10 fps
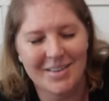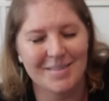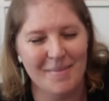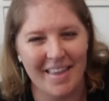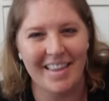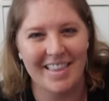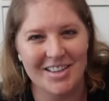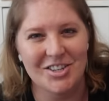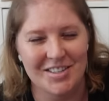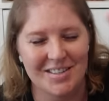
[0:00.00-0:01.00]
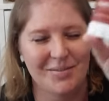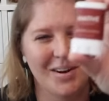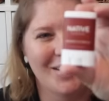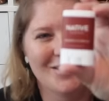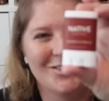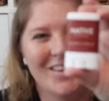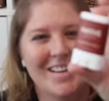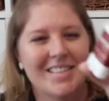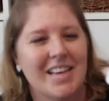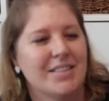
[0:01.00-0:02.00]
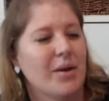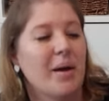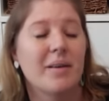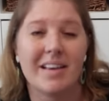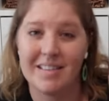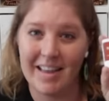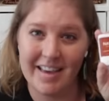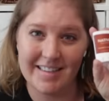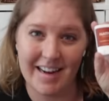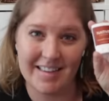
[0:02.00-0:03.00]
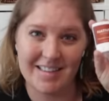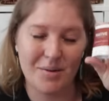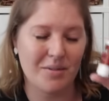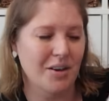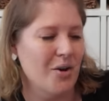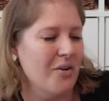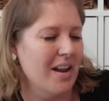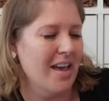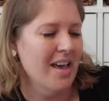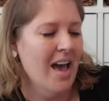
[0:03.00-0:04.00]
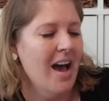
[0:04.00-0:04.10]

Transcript: It's mainly the gist of what I was trying to say. So I, I, like I said, I stuck with the coconut.